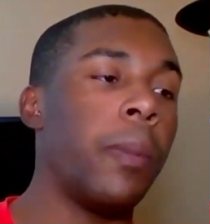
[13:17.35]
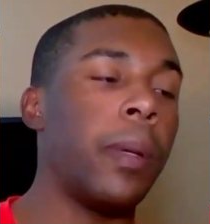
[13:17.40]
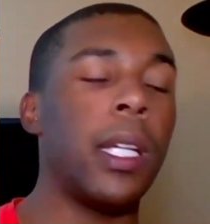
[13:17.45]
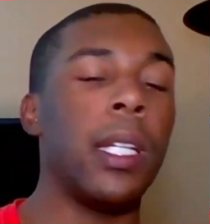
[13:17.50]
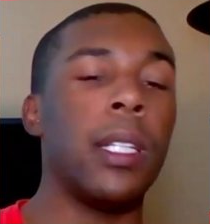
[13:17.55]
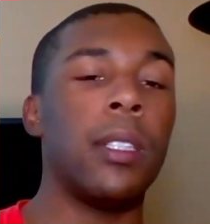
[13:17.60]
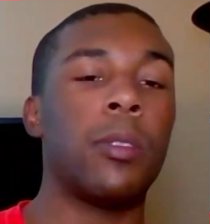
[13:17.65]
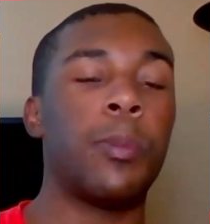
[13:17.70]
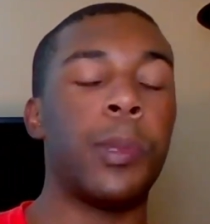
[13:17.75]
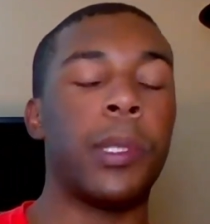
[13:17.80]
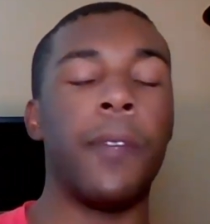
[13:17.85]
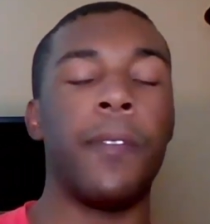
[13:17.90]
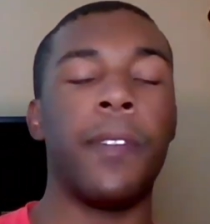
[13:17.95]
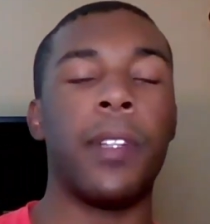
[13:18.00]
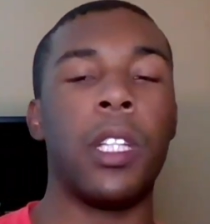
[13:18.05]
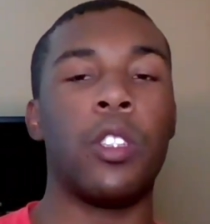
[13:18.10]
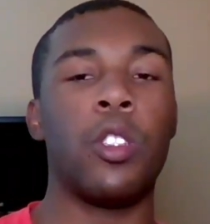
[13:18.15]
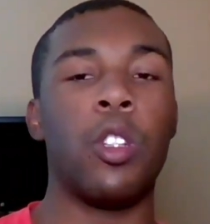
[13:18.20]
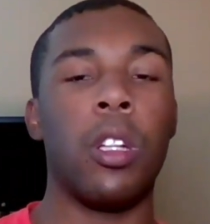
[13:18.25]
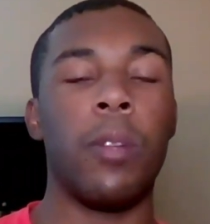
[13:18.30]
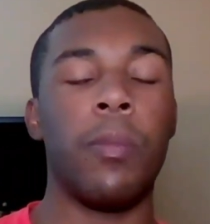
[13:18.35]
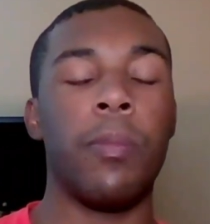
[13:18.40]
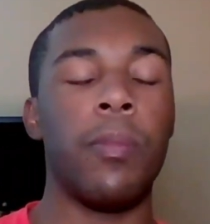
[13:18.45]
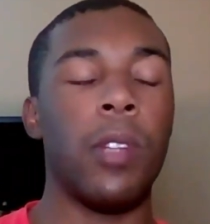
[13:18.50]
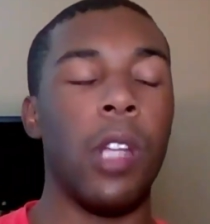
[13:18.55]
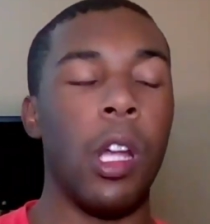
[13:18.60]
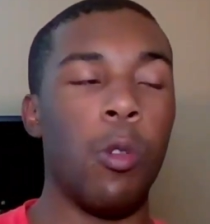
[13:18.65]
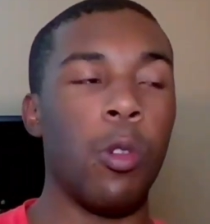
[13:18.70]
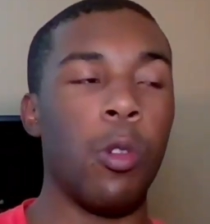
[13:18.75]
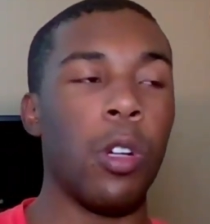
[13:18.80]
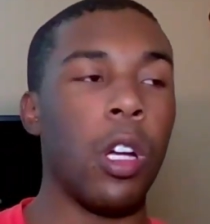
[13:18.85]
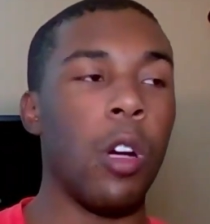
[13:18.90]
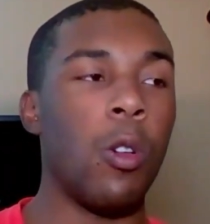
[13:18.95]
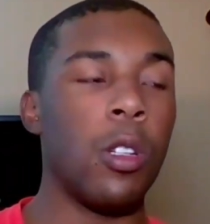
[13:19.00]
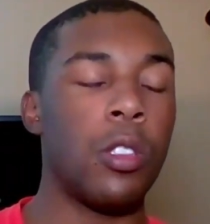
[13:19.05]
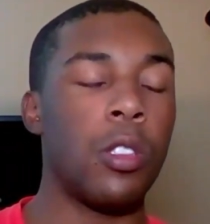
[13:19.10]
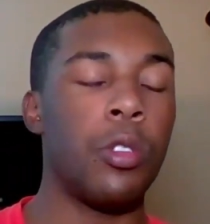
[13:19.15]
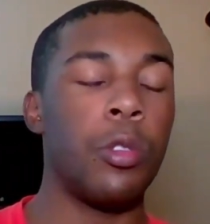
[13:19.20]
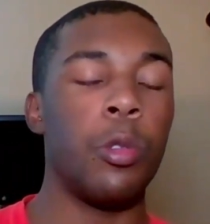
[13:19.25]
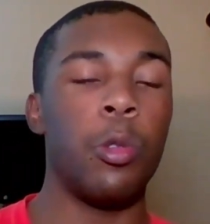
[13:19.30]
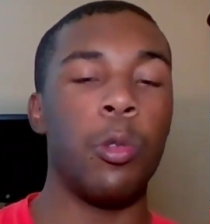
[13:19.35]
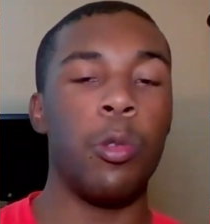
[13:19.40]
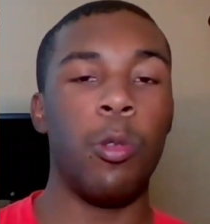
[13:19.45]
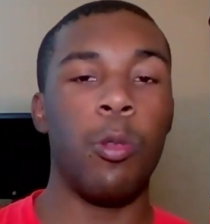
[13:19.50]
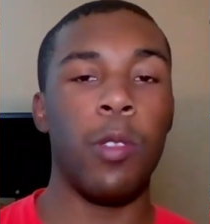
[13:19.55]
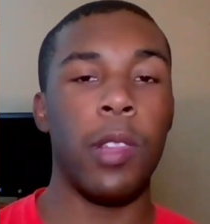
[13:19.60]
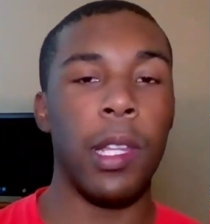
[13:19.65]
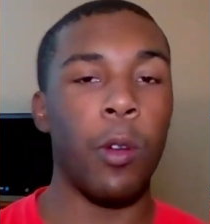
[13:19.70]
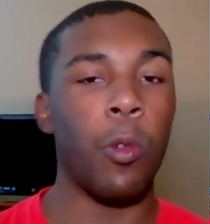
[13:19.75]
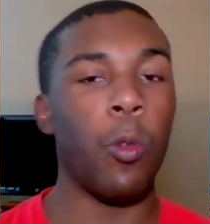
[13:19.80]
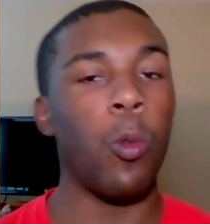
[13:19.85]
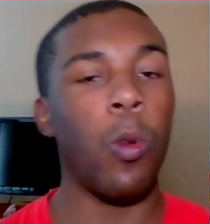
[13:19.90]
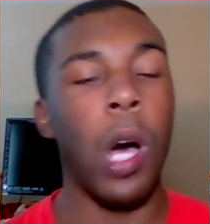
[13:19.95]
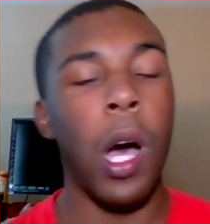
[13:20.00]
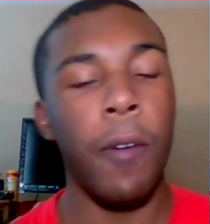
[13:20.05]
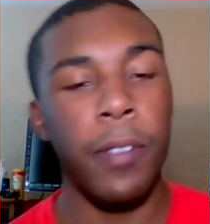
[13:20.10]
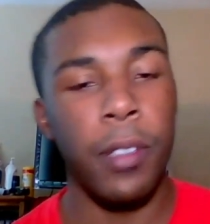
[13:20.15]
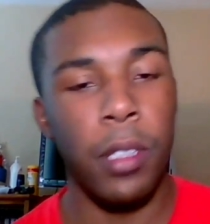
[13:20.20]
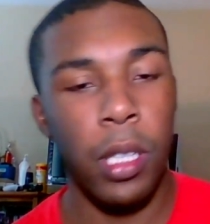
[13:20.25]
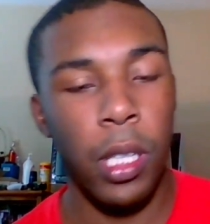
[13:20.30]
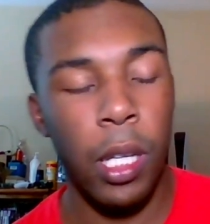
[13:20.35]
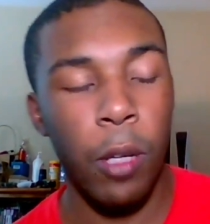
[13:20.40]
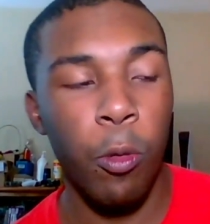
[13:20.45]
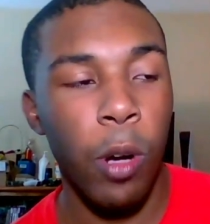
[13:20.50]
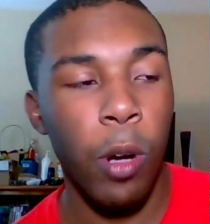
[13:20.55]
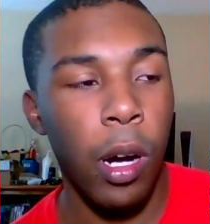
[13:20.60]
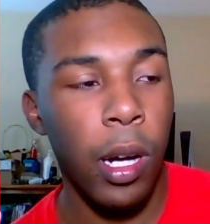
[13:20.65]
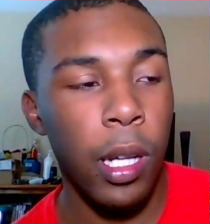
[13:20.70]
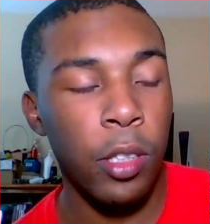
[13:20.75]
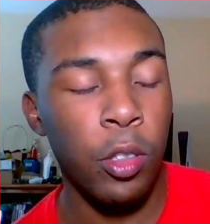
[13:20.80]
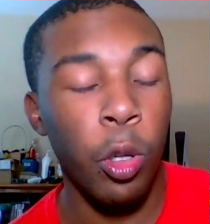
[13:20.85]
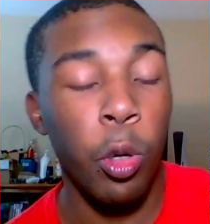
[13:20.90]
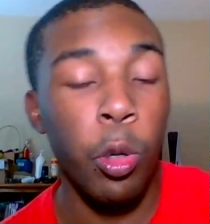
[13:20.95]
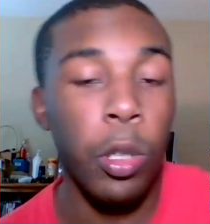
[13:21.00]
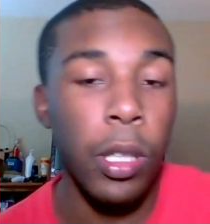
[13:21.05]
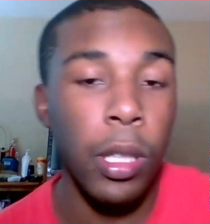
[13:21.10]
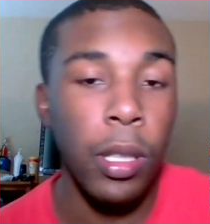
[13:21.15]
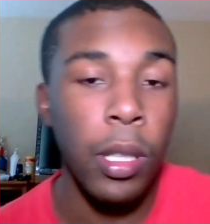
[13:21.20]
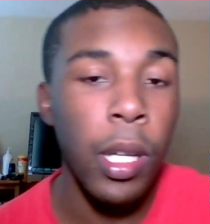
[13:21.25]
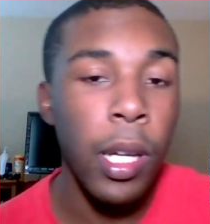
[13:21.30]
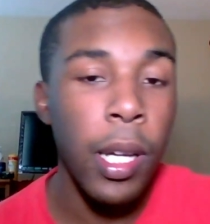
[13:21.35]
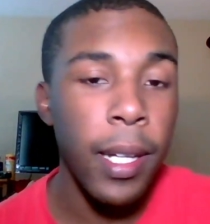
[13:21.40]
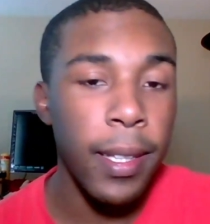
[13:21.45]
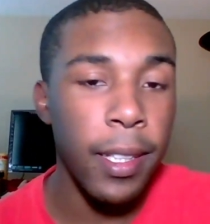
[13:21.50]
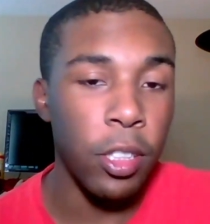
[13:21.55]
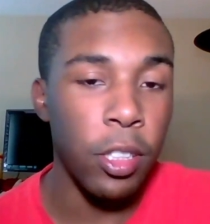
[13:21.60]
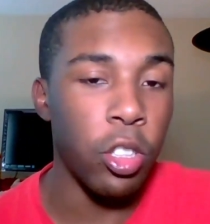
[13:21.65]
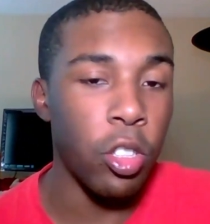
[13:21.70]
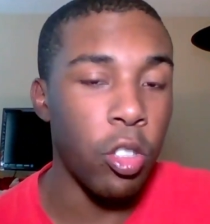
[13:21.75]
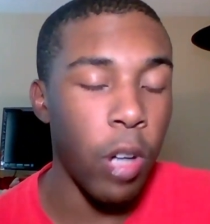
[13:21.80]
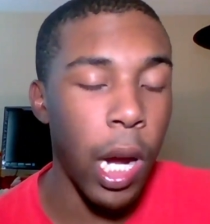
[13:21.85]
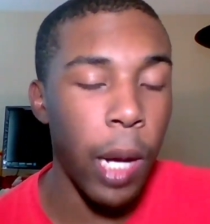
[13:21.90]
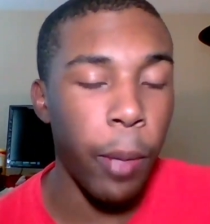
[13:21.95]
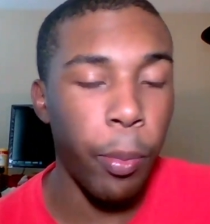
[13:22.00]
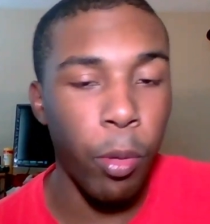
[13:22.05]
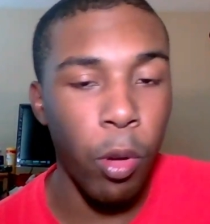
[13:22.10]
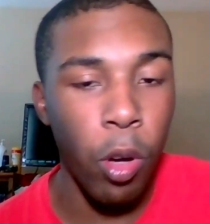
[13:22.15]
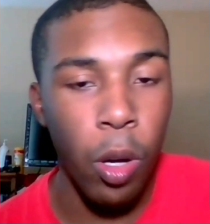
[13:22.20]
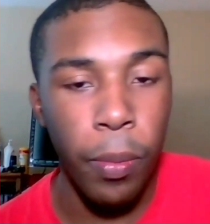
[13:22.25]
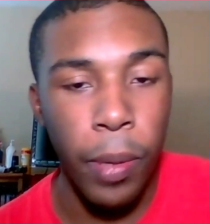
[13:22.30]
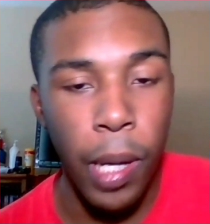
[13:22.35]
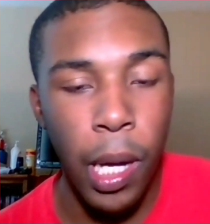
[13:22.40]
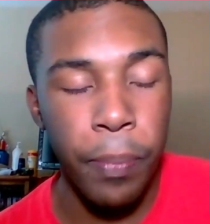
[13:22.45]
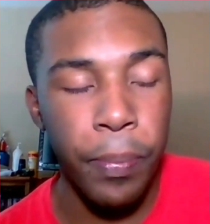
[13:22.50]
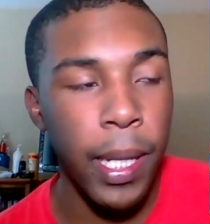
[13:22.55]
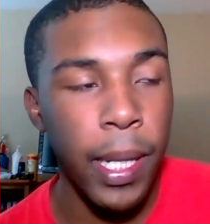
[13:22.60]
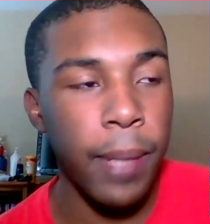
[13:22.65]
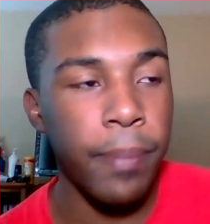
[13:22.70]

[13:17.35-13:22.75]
But he specifically told him, don't go into the, obviously where he's holding the Stripe robot.